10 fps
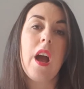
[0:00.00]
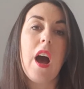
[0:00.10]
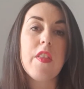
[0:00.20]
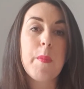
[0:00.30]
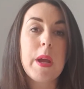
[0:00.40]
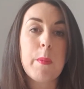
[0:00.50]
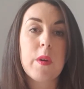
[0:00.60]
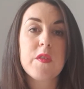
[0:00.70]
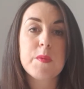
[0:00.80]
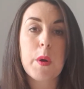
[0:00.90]
Other people
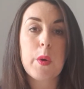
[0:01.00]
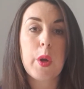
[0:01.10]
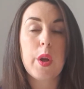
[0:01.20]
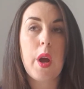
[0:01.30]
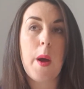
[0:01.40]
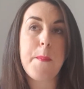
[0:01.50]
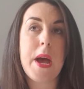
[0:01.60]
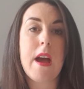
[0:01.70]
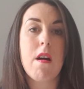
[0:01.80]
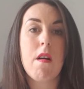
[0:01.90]
have spoken
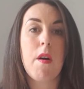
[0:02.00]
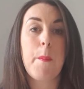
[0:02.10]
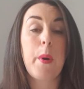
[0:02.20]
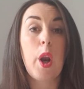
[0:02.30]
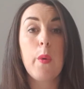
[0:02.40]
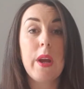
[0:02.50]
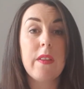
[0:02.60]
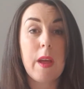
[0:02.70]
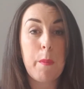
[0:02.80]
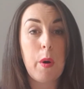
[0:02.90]
about
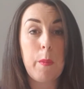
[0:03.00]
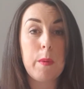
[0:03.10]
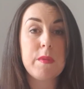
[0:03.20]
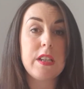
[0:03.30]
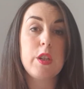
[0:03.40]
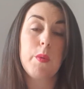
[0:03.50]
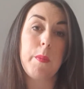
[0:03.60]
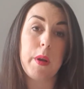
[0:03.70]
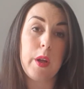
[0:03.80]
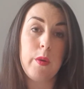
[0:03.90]
blowing their problems into a
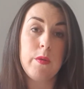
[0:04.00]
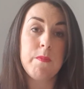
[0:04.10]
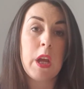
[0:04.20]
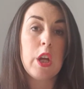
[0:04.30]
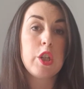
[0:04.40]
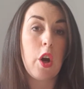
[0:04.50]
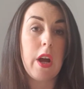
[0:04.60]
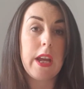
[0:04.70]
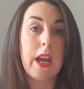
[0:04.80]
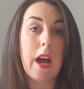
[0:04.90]
balloon,
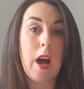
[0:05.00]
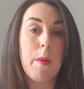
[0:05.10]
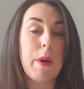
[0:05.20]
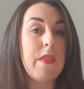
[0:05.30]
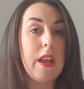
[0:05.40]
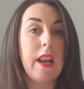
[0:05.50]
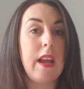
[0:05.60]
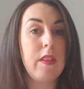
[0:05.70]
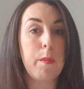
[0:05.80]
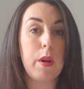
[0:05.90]
tying it up and then
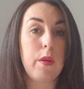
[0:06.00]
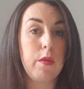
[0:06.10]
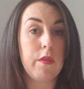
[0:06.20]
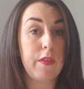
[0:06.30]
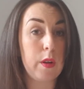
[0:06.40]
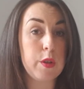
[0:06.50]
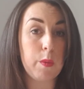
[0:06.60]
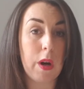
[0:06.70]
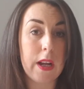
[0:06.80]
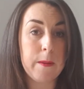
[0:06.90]
letting the balloon float
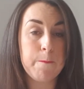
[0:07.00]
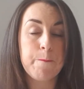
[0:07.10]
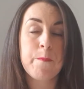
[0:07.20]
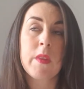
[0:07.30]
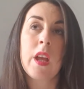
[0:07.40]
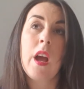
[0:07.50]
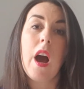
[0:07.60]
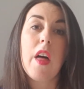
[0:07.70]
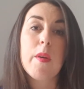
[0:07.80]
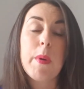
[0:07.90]
away.
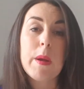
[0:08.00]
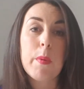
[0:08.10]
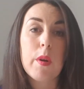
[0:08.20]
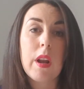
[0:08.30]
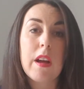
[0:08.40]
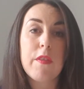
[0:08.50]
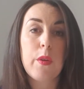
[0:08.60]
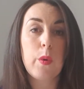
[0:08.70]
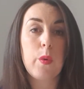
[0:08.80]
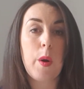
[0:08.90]
Other people have
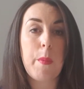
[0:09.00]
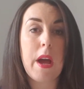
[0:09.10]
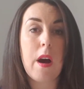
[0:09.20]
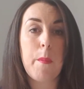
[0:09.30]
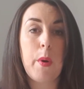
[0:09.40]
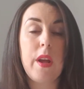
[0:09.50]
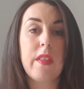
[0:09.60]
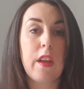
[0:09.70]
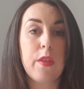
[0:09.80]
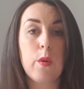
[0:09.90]
thought about putting
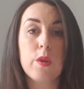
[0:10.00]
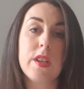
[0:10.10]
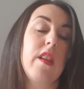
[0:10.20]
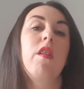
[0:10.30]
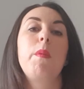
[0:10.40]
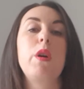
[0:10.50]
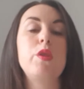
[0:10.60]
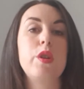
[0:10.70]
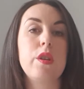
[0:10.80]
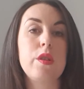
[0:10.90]
their thoughts and their
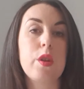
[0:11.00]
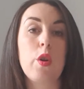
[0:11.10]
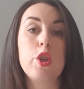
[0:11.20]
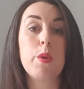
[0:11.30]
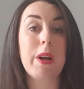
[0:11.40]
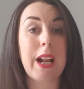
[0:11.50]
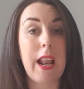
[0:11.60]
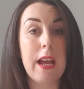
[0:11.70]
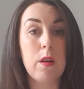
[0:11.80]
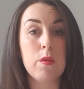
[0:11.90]
emotions onto a
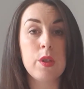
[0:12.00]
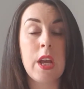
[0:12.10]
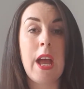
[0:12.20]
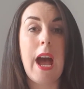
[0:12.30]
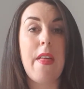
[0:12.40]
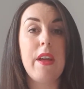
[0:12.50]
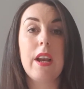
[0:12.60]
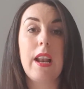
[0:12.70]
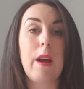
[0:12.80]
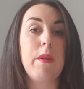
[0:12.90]
cloud and then
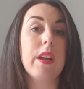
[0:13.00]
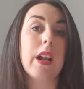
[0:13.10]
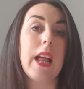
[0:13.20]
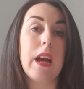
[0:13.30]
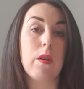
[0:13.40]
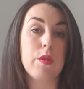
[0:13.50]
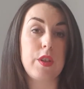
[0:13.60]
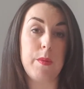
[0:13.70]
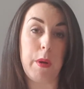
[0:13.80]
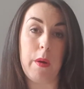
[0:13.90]
allowing the cloud
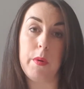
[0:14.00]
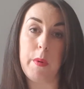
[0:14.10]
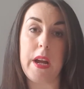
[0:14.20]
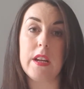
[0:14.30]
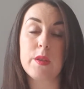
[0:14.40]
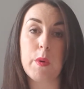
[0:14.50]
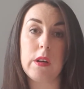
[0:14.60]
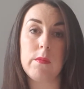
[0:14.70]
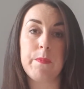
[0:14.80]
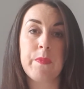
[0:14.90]
to blow away as
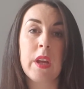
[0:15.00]
well.